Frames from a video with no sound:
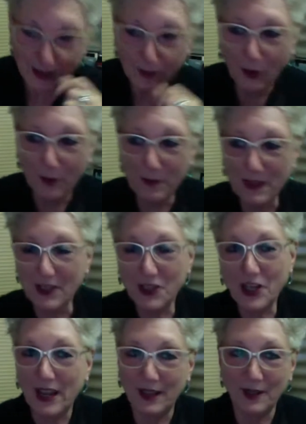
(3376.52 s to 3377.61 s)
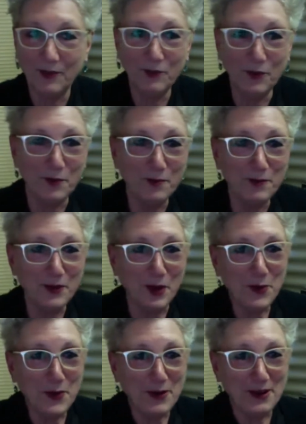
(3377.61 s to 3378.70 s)
from the chat room. Don't
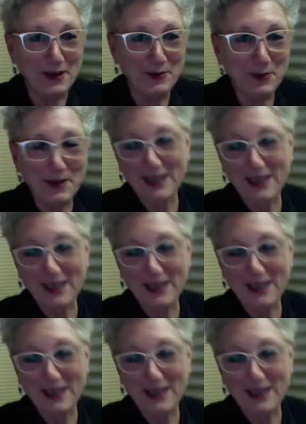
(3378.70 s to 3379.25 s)
worry, we'll be.